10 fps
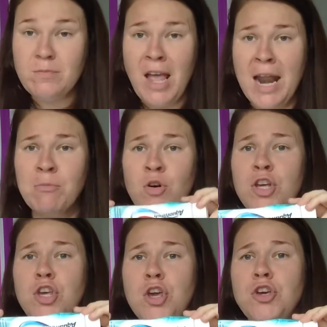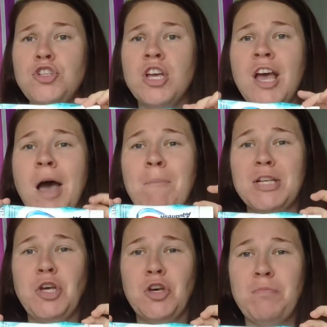And I'm going to use my
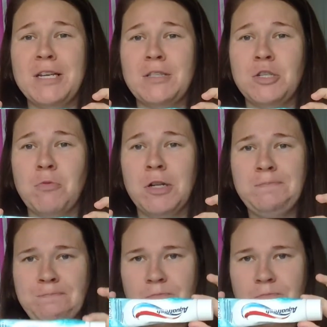toothpaste this morning.